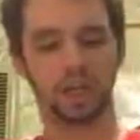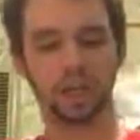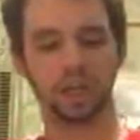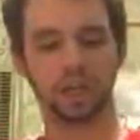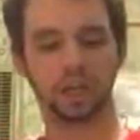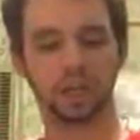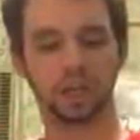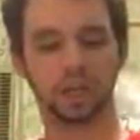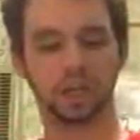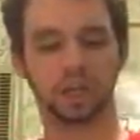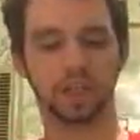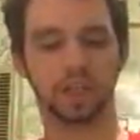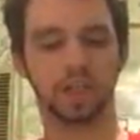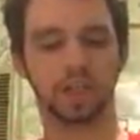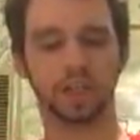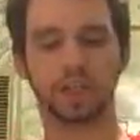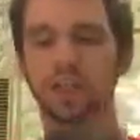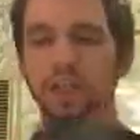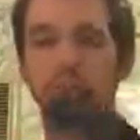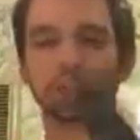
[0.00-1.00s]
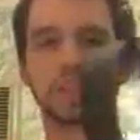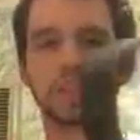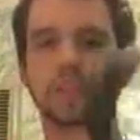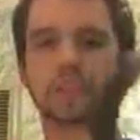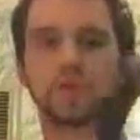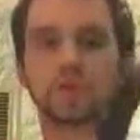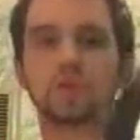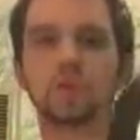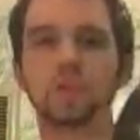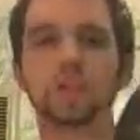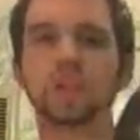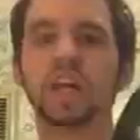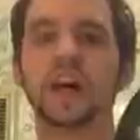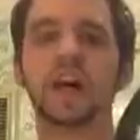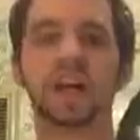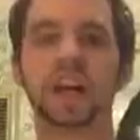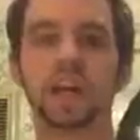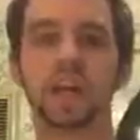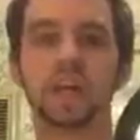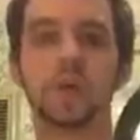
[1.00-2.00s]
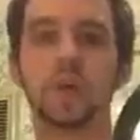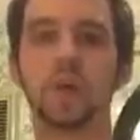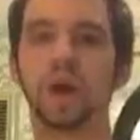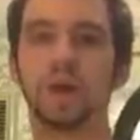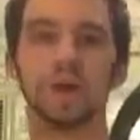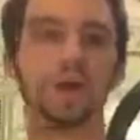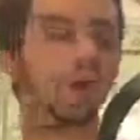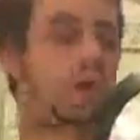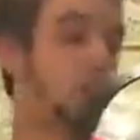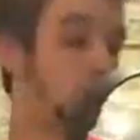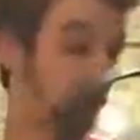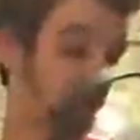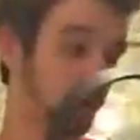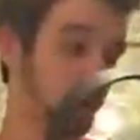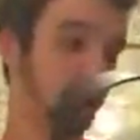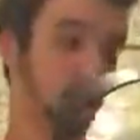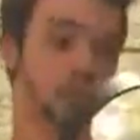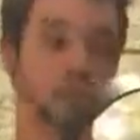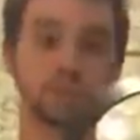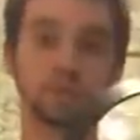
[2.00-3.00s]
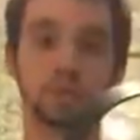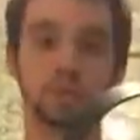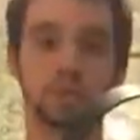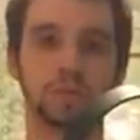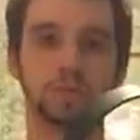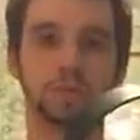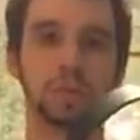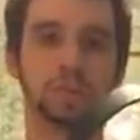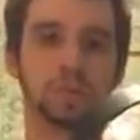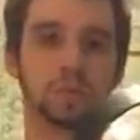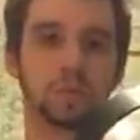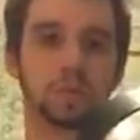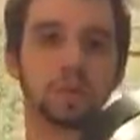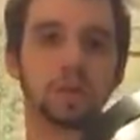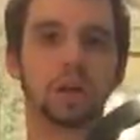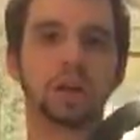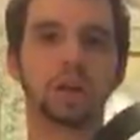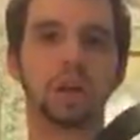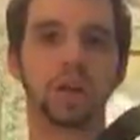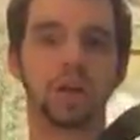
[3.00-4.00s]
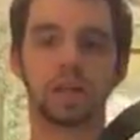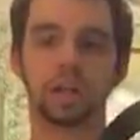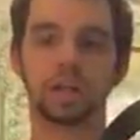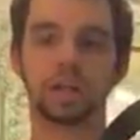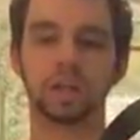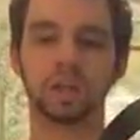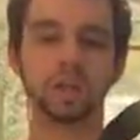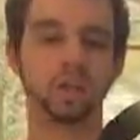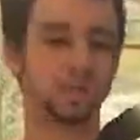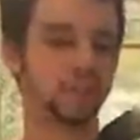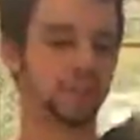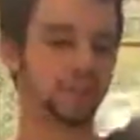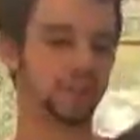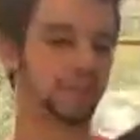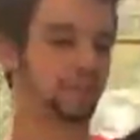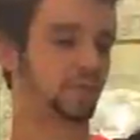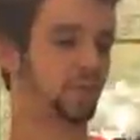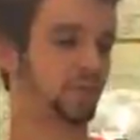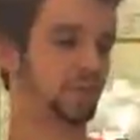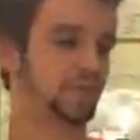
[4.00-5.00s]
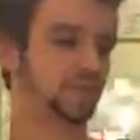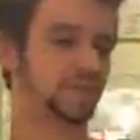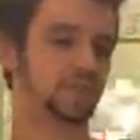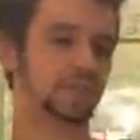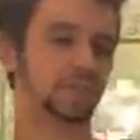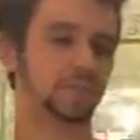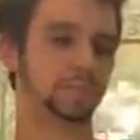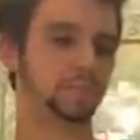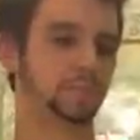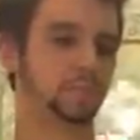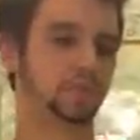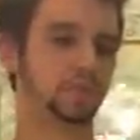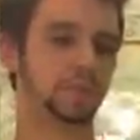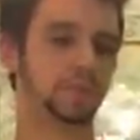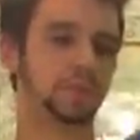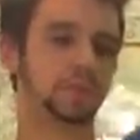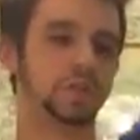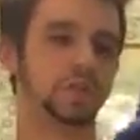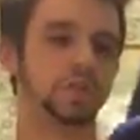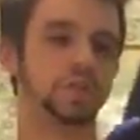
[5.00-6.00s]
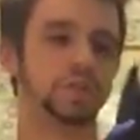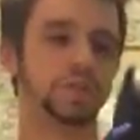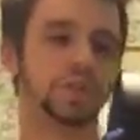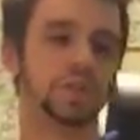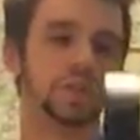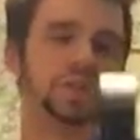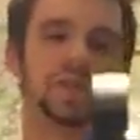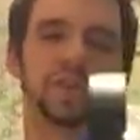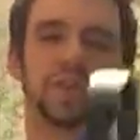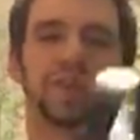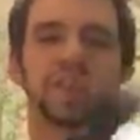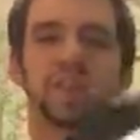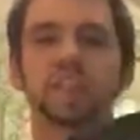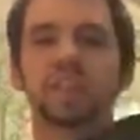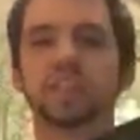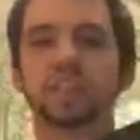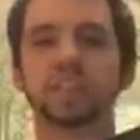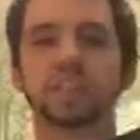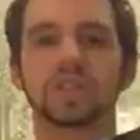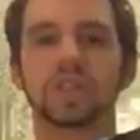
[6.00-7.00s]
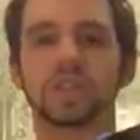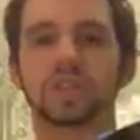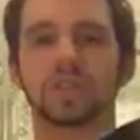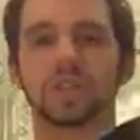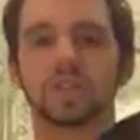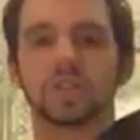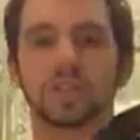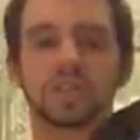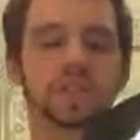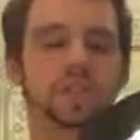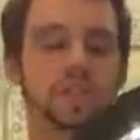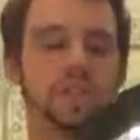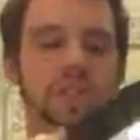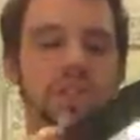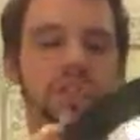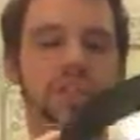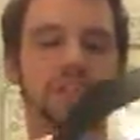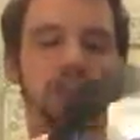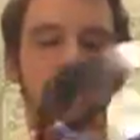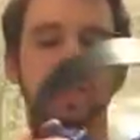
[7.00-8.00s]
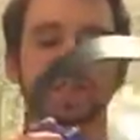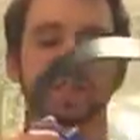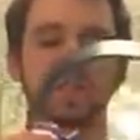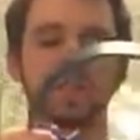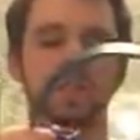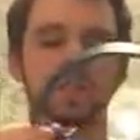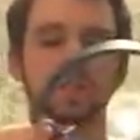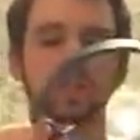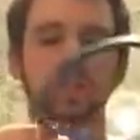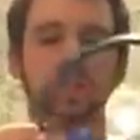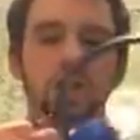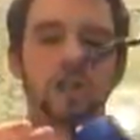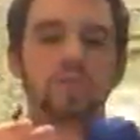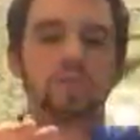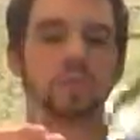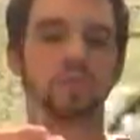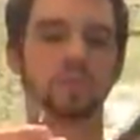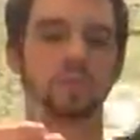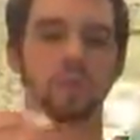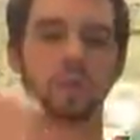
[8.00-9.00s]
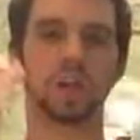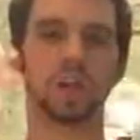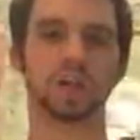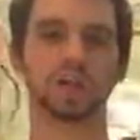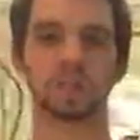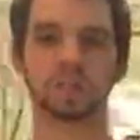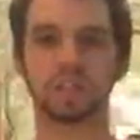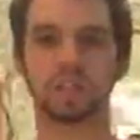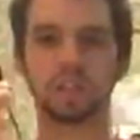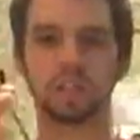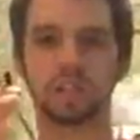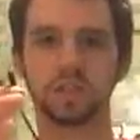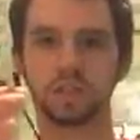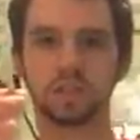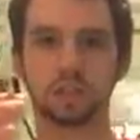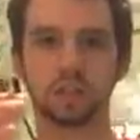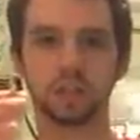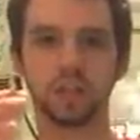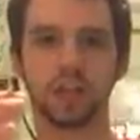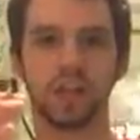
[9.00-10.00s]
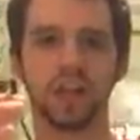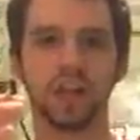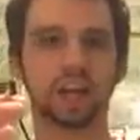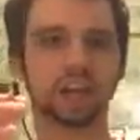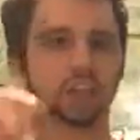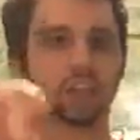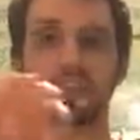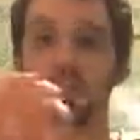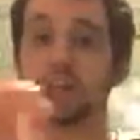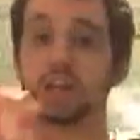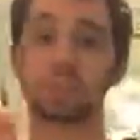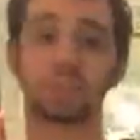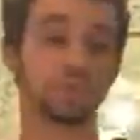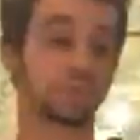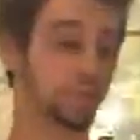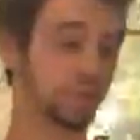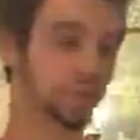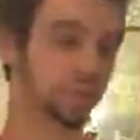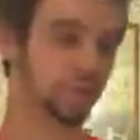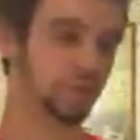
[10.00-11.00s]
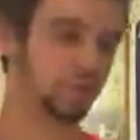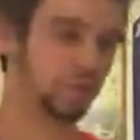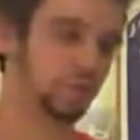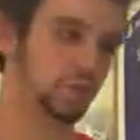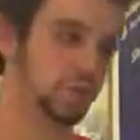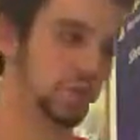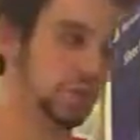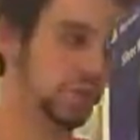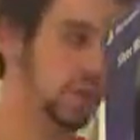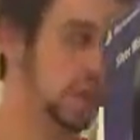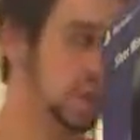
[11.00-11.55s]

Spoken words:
And this would not echo at all with that USB port, you know, and it's very simple to use. It's very easy to understand, and it's nothing you got to memorize. This jack does not go in the controller.